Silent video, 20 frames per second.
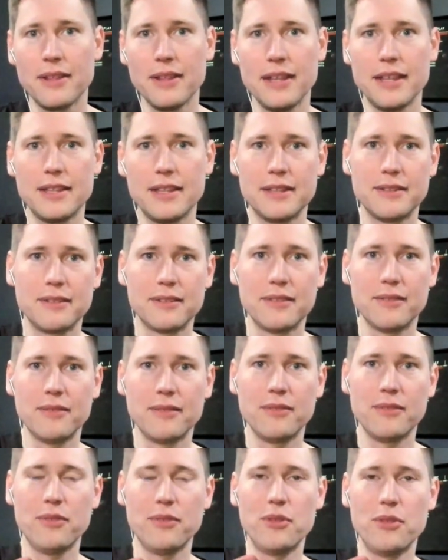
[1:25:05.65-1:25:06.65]
In
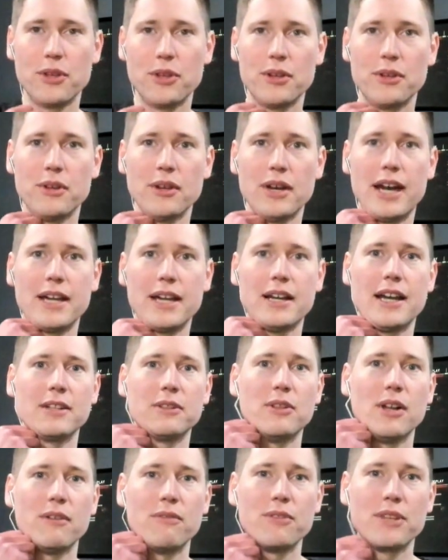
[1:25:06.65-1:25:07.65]
the I, I
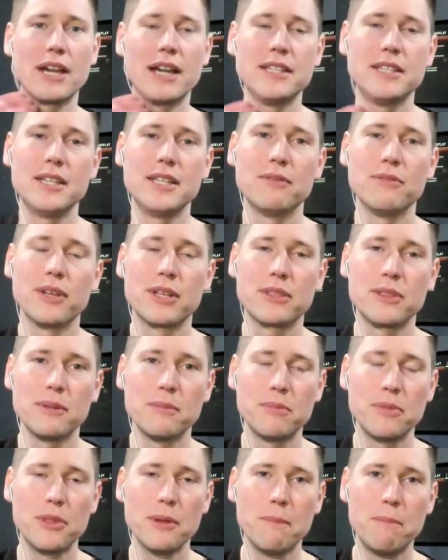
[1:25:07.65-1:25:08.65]
love the idea of like
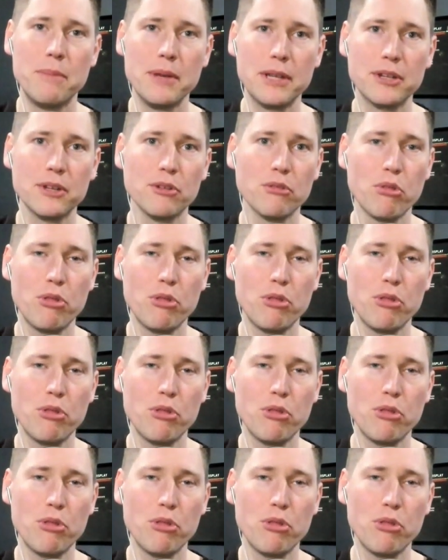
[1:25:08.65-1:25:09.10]
the the bigger,